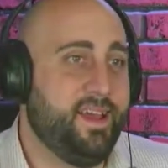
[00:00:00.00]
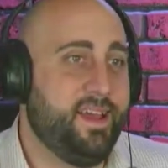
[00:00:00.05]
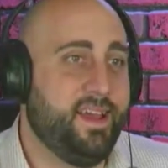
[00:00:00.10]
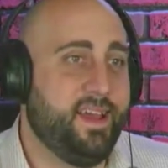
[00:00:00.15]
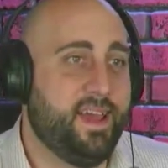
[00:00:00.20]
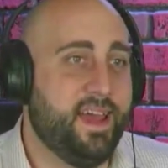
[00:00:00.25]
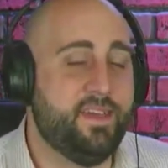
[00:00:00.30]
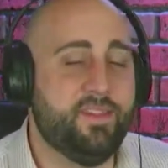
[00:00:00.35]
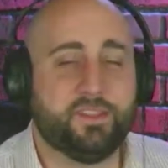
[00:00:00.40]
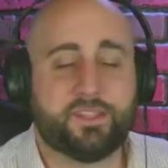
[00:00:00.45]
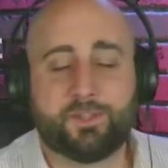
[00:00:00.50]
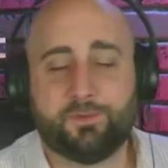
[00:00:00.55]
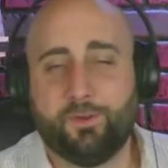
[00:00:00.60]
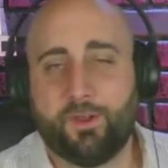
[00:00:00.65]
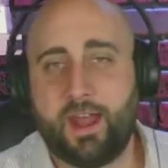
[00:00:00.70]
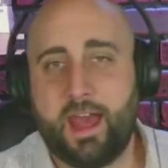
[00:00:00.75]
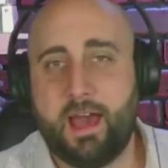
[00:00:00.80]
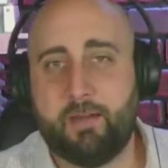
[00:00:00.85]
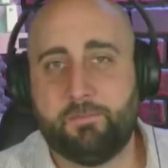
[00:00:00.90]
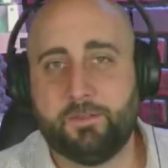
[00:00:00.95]
And this is
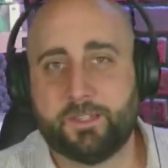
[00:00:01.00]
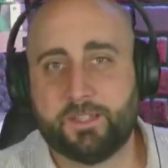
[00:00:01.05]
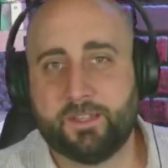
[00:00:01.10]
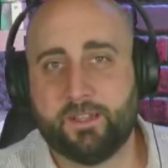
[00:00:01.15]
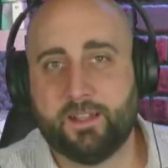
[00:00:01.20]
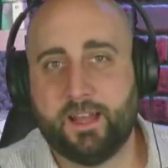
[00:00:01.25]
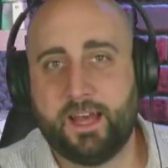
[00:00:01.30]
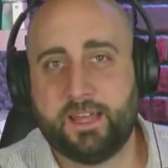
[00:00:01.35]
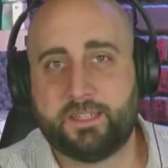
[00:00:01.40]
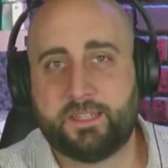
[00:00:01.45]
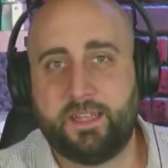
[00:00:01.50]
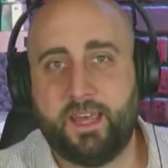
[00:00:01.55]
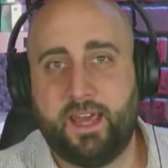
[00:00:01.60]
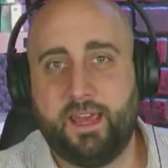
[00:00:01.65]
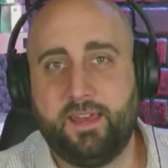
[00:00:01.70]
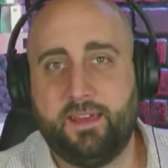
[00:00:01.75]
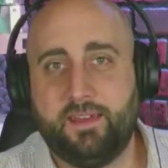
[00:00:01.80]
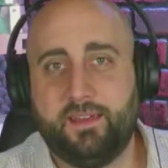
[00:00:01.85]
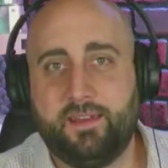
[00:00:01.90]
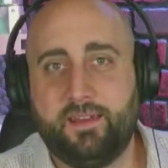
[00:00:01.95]
what happens in the last
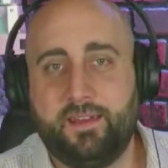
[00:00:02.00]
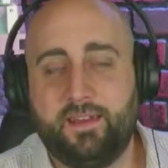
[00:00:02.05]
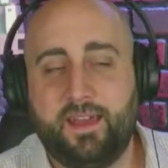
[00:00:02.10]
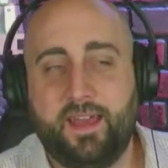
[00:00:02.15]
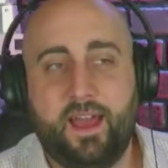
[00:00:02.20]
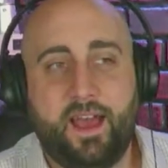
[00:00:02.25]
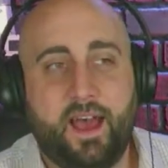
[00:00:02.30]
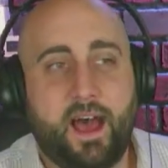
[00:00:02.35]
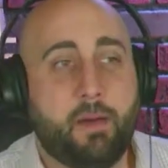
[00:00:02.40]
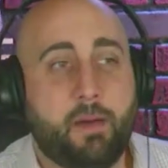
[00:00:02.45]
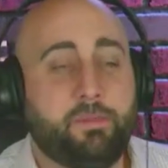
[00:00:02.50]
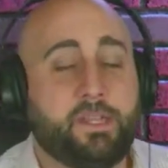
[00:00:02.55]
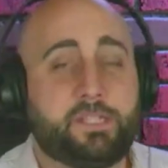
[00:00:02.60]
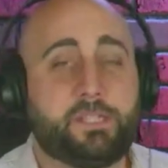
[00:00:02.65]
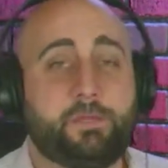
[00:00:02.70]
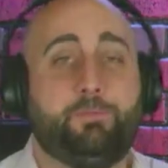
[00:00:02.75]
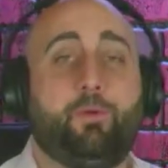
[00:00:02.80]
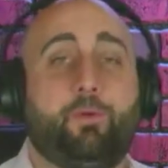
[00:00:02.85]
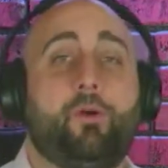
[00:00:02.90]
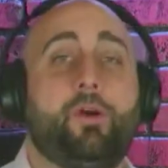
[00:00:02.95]
day. I'm
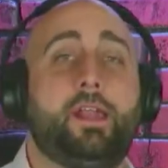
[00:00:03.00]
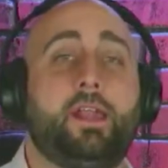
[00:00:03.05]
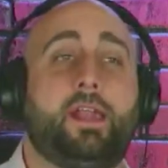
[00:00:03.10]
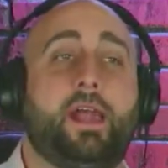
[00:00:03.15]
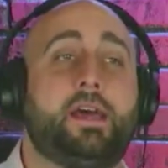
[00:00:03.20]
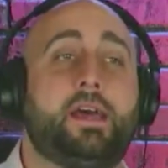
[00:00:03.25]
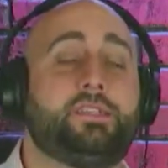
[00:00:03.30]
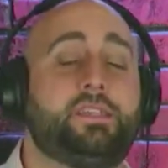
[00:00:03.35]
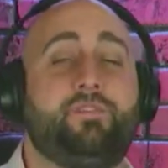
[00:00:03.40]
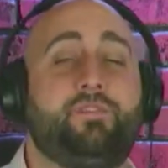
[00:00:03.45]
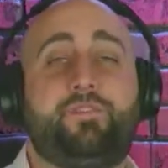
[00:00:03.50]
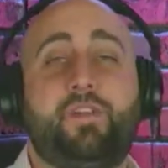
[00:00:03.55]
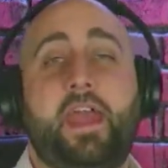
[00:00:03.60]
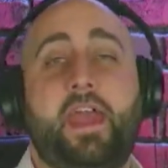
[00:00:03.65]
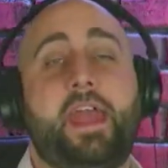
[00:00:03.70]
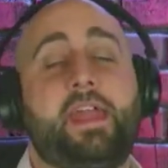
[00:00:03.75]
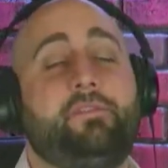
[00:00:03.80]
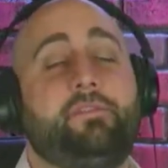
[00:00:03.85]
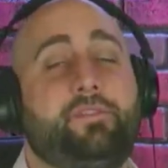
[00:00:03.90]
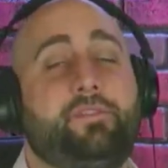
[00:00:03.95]
disappointed as a fan of the